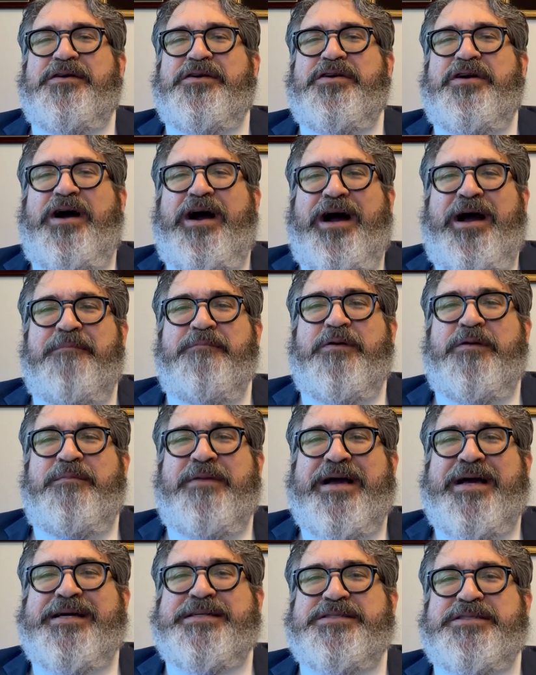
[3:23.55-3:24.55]

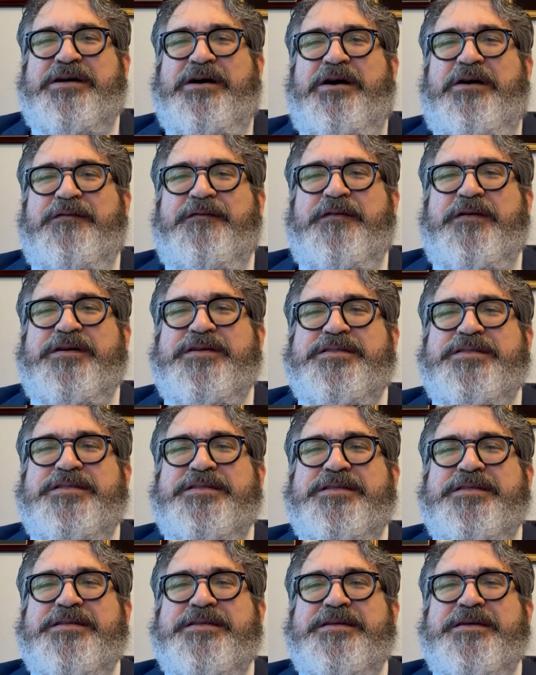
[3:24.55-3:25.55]
compromised
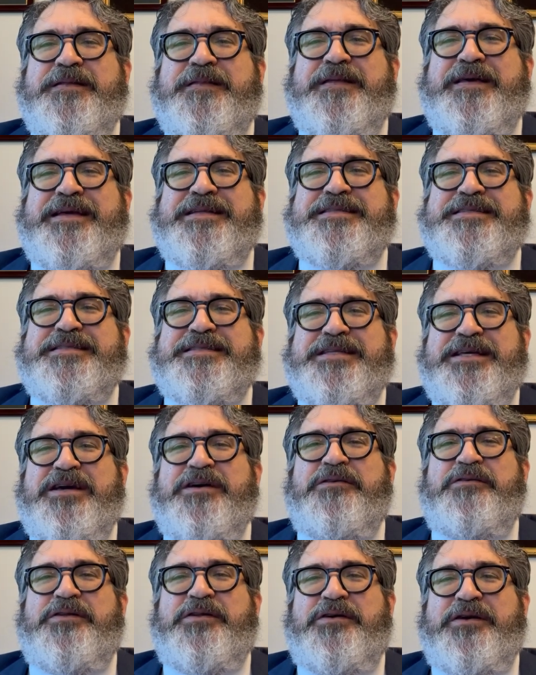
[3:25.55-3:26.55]
offers that
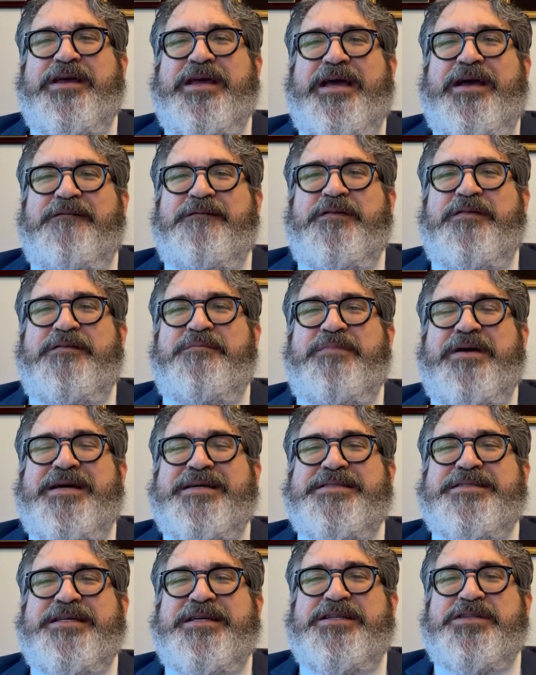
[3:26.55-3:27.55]
still look after the
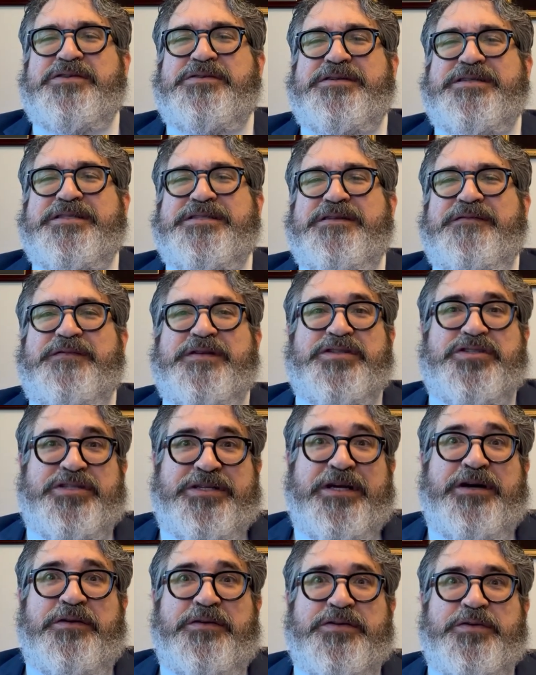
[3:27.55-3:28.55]
best interests of the
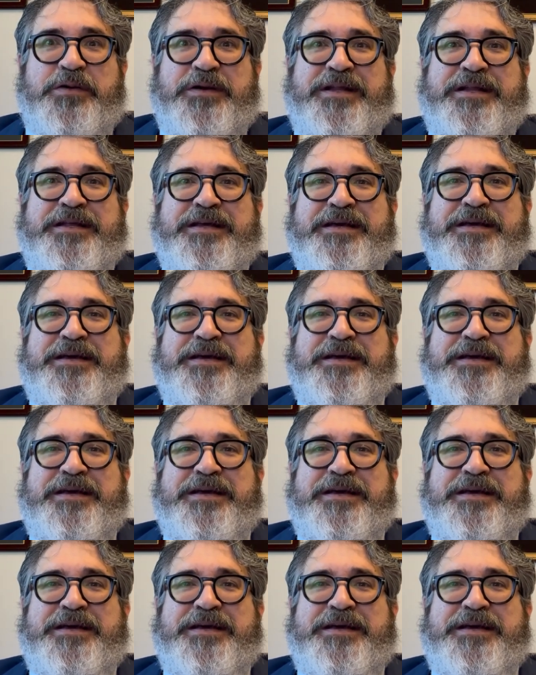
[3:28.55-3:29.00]
children,